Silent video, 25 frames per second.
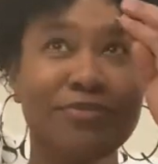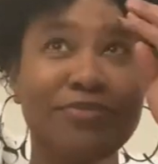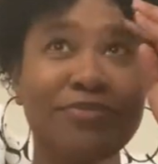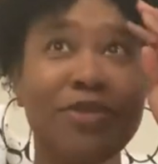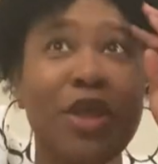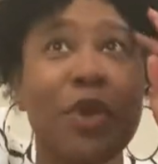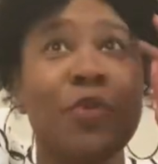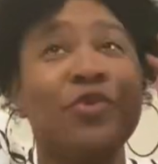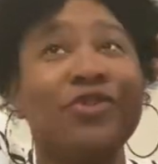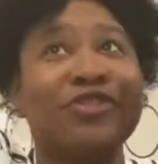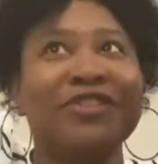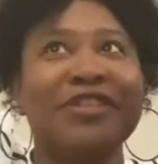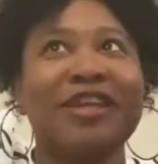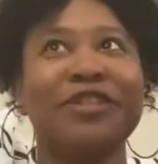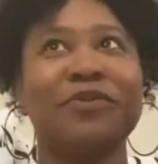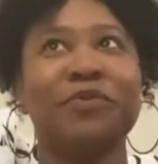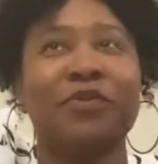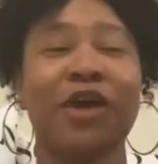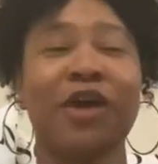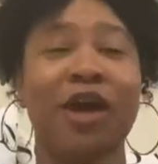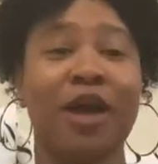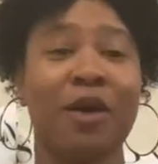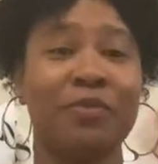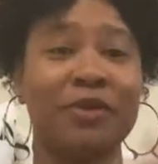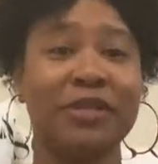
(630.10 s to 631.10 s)
which that's
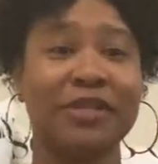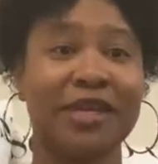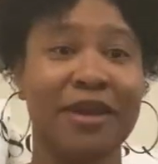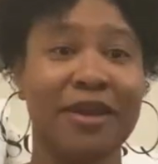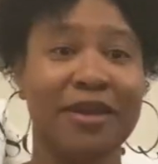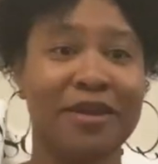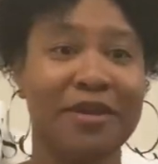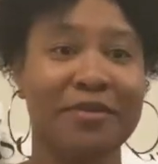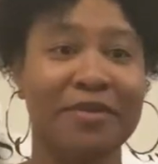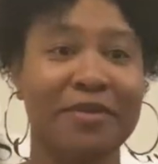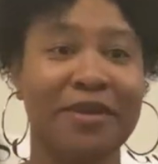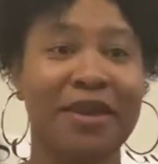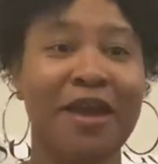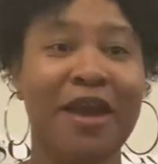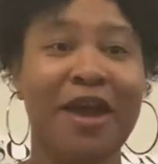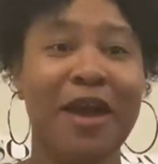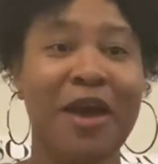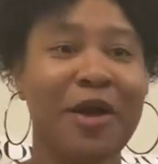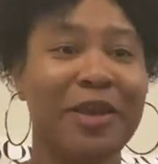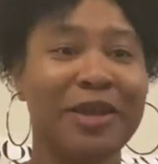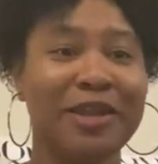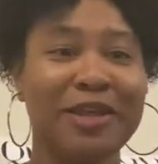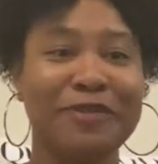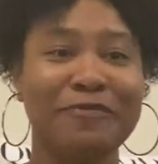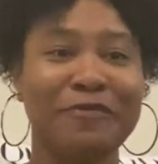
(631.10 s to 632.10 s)
what I'll be taking,
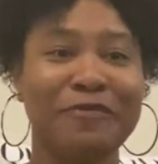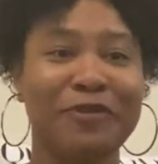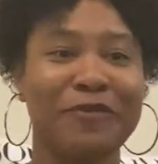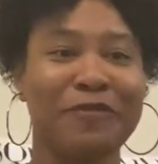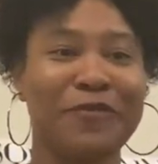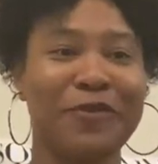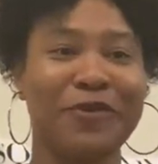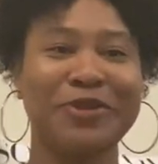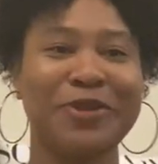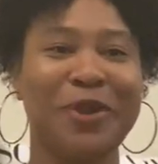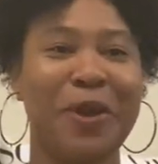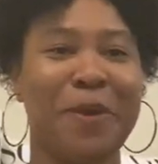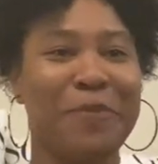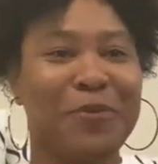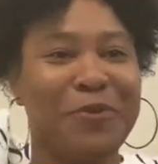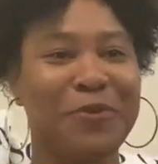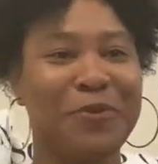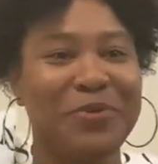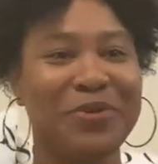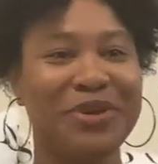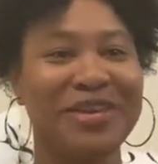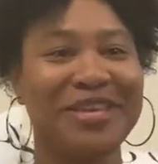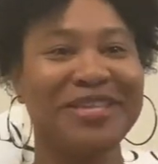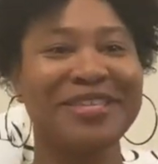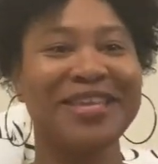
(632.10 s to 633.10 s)
at least for the first couple of
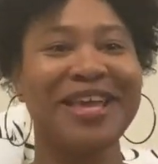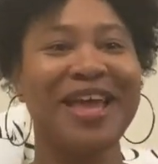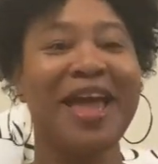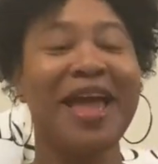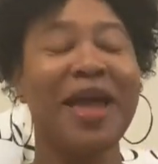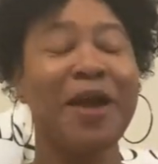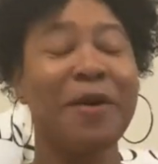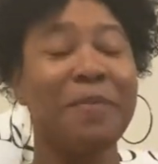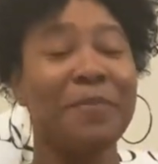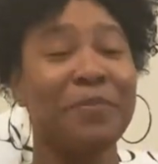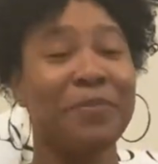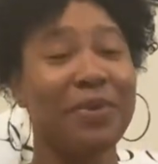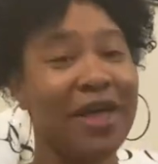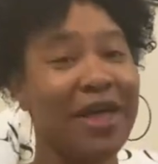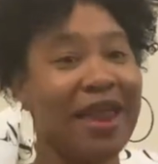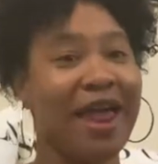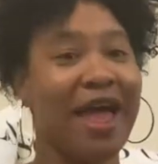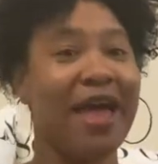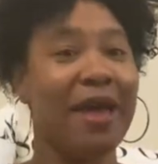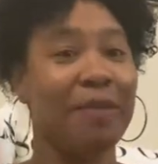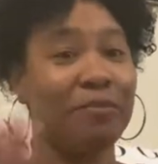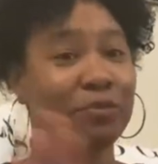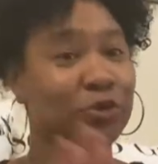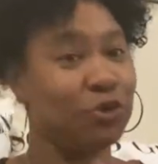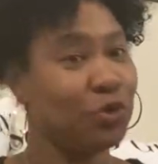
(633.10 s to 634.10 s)
weeks. But
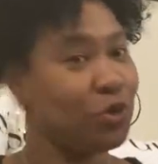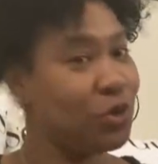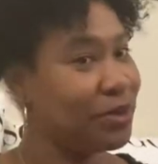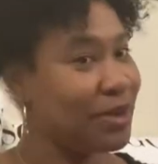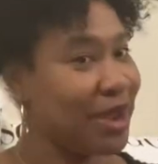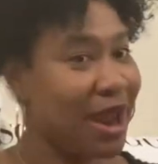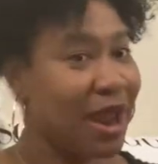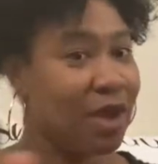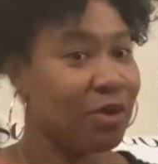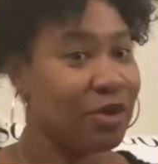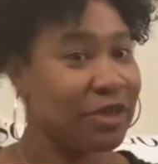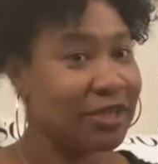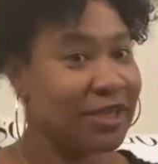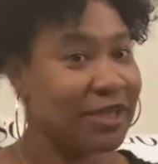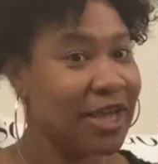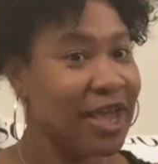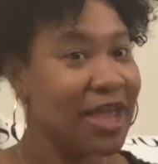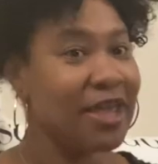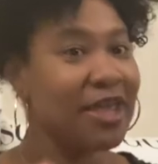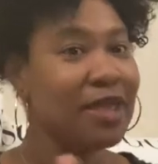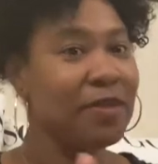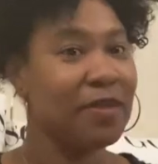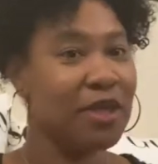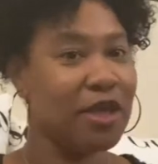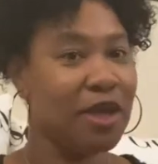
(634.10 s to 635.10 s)
I'm doing, not only
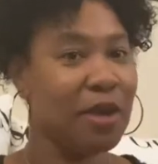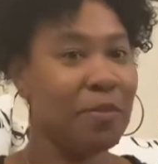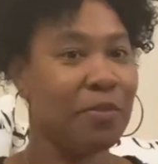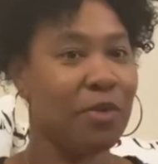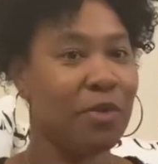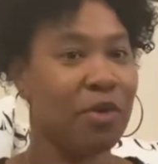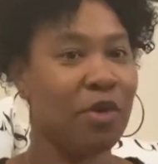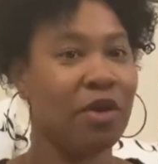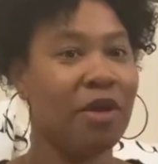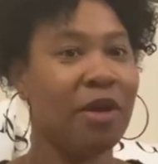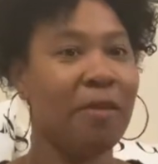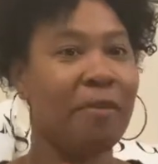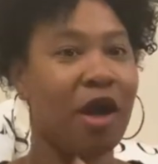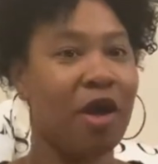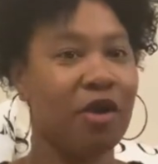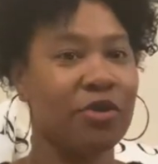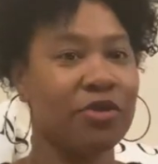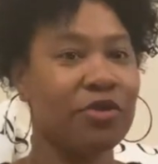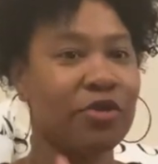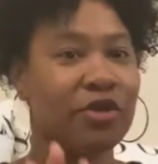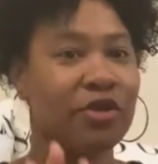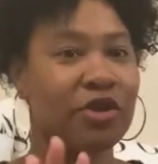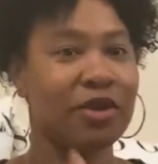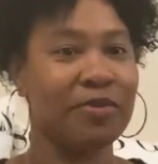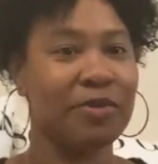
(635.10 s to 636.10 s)
taking the hemp oil, I'm
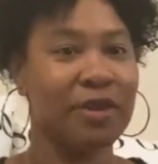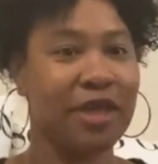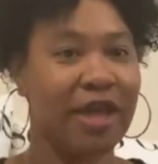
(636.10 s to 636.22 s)
also going to be